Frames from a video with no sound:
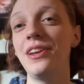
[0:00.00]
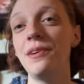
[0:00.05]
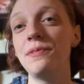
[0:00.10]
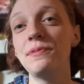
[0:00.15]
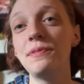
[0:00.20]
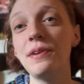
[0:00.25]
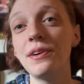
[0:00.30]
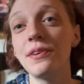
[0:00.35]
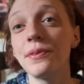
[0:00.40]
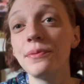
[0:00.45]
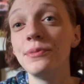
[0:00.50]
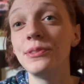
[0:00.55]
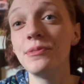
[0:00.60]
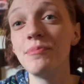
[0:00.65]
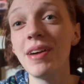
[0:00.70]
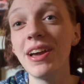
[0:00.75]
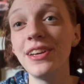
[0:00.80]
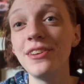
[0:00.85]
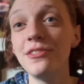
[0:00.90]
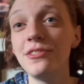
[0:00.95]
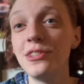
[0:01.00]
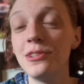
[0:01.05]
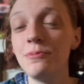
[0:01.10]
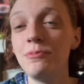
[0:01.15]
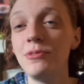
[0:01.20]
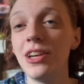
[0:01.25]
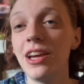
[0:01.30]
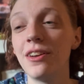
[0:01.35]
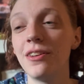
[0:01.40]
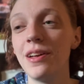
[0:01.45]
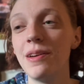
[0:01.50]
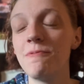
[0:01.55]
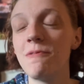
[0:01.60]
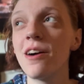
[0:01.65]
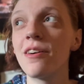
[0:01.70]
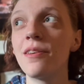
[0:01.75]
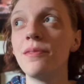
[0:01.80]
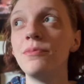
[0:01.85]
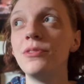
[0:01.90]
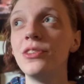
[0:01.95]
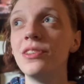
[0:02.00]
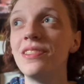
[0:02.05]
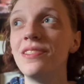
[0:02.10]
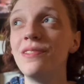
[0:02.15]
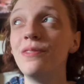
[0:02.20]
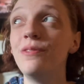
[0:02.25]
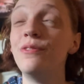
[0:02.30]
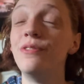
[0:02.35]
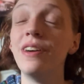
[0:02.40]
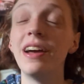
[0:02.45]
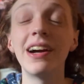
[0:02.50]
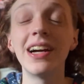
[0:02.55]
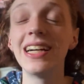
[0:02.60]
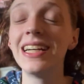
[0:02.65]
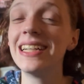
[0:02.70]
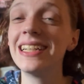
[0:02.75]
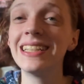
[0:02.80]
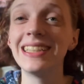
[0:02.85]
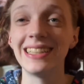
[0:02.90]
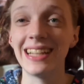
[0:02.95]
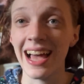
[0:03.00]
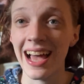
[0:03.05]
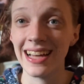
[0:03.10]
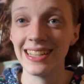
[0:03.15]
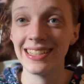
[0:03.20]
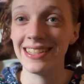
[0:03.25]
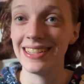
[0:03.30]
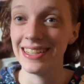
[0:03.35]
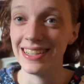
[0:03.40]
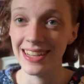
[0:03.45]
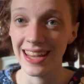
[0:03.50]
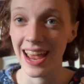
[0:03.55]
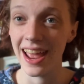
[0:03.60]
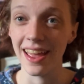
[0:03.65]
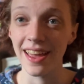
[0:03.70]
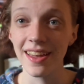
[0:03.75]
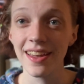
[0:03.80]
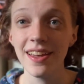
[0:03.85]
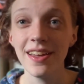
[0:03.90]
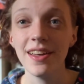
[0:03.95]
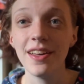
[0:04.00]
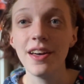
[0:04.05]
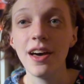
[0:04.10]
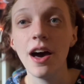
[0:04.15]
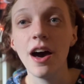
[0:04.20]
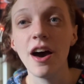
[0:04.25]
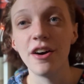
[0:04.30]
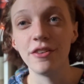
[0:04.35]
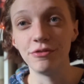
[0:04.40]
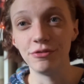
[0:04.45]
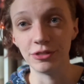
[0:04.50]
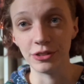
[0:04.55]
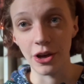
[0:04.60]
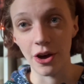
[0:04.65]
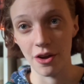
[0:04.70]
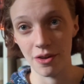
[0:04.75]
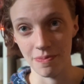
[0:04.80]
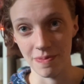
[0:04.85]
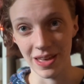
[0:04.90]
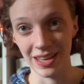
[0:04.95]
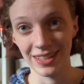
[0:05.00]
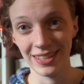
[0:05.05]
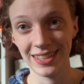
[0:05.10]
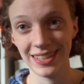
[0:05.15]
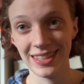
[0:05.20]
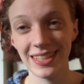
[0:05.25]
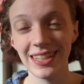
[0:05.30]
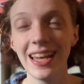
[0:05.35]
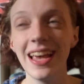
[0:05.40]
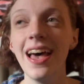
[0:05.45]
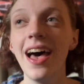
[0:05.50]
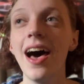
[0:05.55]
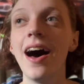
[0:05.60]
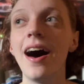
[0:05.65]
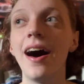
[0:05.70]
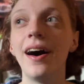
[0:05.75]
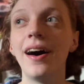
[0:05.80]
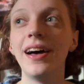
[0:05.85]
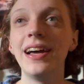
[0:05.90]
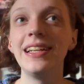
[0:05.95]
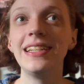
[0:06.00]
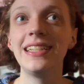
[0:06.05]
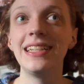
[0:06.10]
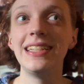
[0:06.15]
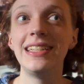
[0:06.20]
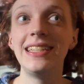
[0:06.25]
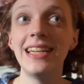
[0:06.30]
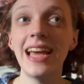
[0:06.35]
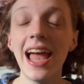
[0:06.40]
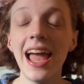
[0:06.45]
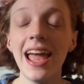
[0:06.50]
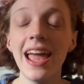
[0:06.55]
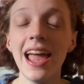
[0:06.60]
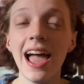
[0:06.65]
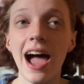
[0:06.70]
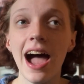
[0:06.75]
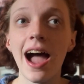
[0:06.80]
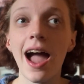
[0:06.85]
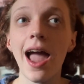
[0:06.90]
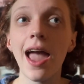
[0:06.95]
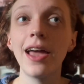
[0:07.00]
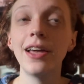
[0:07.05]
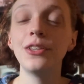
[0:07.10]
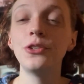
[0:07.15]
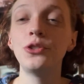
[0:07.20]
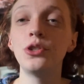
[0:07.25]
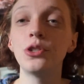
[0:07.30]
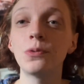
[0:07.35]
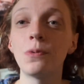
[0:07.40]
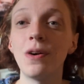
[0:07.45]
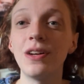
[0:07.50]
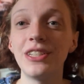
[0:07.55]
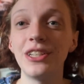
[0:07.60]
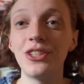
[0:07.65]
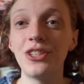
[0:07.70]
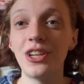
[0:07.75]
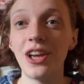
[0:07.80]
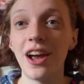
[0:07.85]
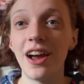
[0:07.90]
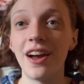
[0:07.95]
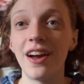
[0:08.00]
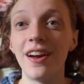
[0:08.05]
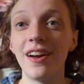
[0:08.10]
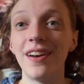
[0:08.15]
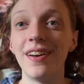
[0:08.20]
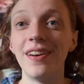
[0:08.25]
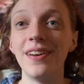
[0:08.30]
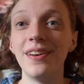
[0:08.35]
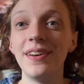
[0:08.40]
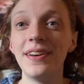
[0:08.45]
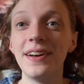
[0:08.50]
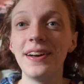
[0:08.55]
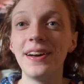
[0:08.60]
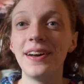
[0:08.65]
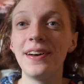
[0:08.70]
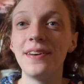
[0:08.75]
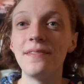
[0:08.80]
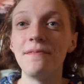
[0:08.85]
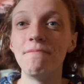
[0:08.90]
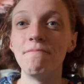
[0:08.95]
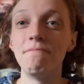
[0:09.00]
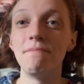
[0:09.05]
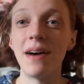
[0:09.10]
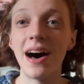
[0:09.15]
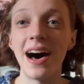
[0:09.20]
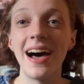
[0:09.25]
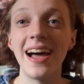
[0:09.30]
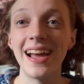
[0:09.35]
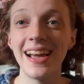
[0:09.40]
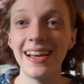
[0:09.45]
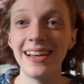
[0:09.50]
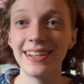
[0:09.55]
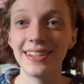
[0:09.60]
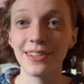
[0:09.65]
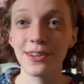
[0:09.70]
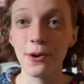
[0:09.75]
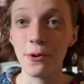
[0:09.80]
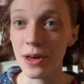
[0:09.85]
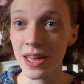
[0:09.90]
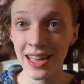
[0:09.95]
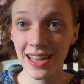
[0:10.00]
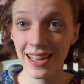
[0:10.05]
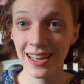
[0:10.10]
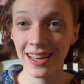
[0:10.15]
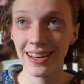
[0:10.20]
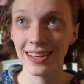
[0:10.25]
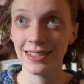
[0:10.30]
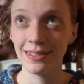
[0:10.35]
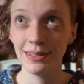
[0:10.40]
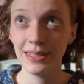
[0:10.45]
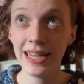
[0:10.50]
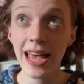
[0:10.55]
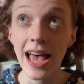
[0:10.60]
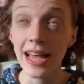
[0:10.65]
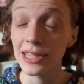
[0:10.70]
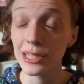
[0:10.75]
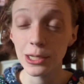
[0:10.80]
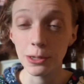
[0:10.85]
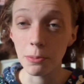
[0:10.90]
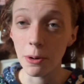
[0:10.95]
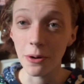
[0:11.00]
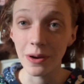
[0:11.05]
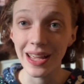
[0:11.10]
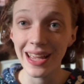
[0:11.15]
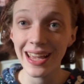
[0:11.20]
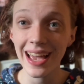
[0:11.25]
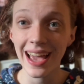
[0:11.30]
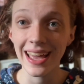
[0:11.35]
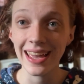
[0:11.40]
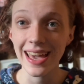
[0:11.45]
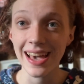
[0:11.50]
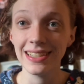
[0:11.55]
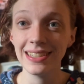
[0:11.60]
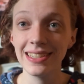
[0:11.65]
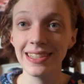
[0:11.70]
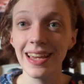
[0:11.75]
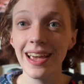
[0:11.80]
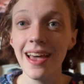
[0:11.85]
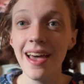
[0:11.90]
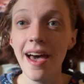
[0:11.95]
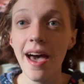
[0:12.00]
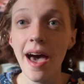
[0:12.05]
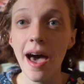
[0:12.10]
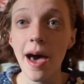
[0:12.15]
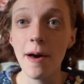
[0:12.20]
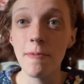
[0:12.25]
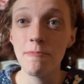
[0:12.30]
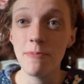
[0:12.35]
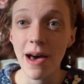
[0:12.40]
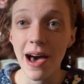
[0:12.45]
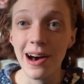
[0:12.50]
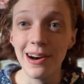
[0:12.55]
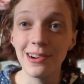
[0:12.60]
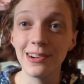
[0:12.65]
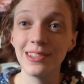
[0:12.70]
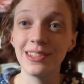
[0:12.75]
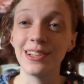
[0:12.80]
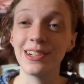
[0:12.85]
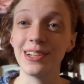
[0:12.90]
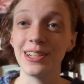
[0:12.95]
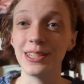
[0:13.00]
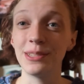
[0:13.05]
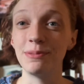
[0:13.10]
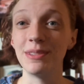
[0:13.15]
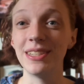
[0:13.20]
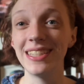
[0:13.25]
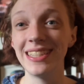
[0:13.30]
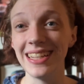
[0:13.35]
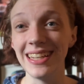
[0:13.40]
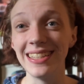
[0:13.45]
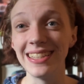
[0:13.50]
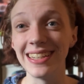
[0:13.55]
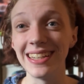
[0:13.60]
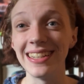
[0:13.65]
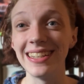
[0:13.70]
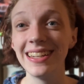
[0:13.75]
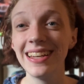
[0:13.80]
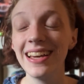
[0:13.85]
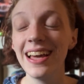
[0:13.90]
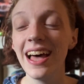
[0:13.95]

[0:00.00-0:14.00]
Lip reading: and welcome to my YouTube channel, and welcome to the very last day of Vlogmas. Today, I just want to share my quick testimony, I guess, about the Christmas season.